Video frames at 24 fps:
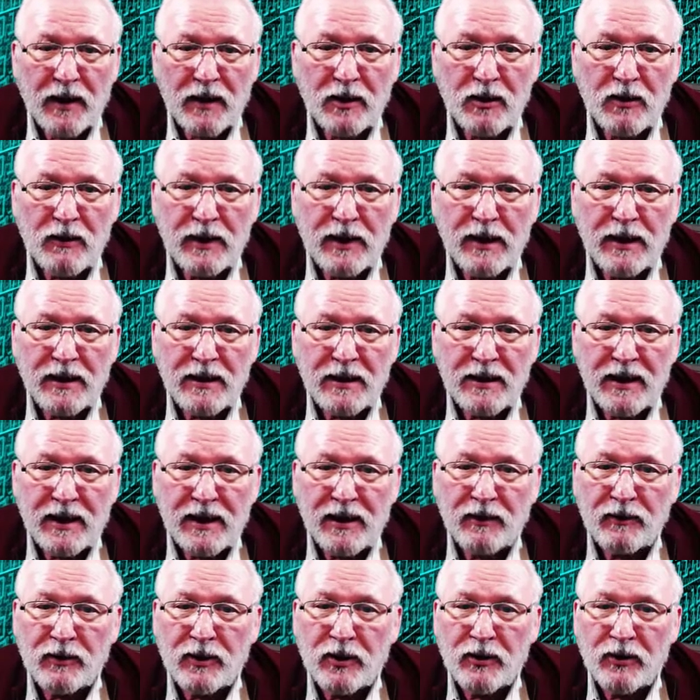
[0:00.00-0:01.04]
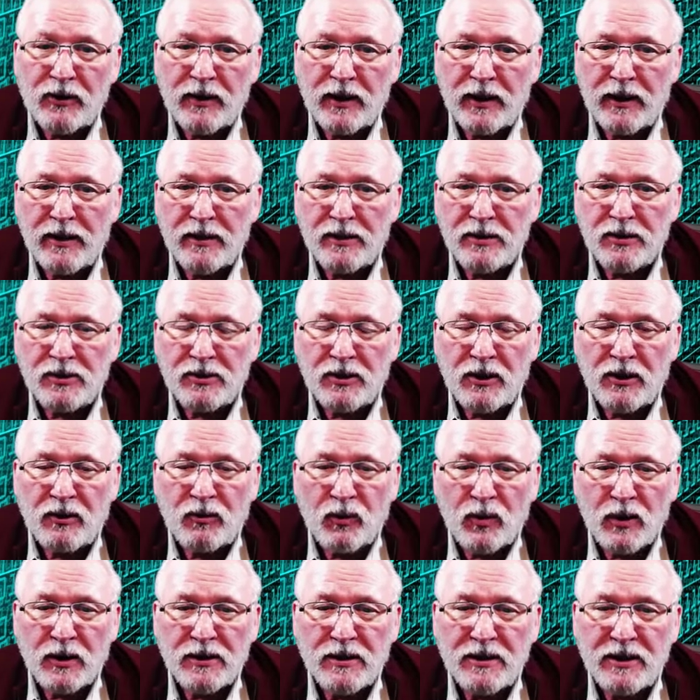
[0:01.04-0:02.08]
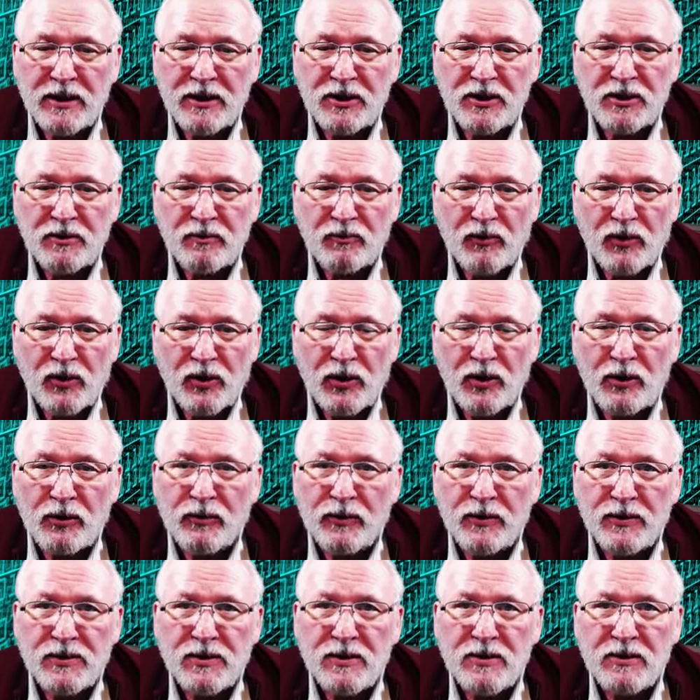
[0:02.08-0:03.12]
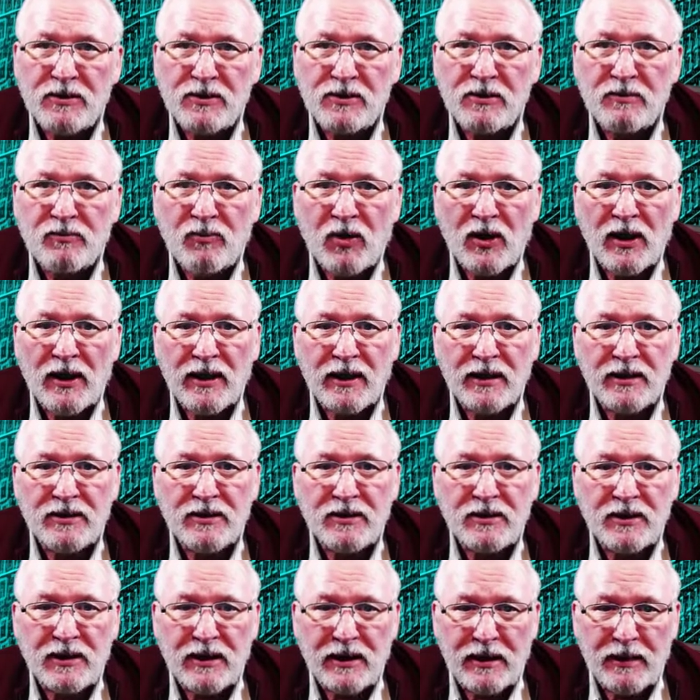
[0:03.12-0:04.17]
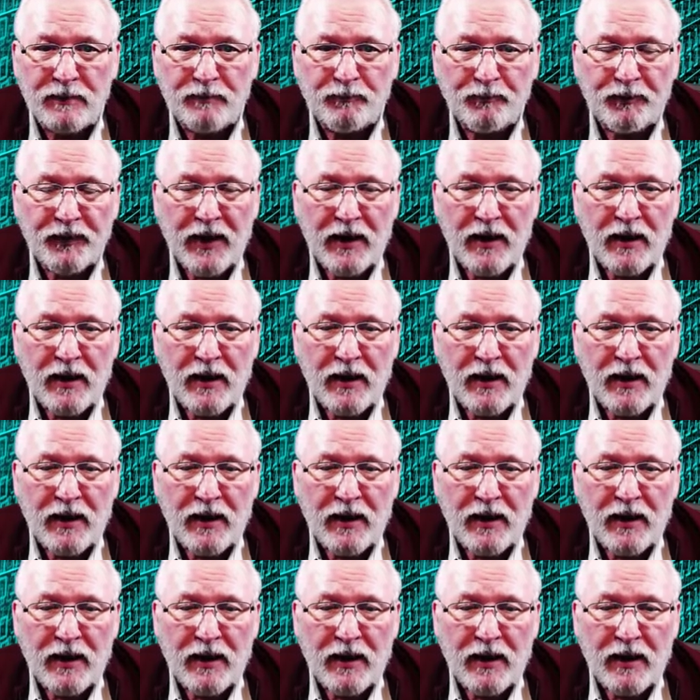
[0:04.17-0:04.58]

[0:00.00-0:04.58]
Go ahead and download and install Workstation Pro. Those are the two products you need.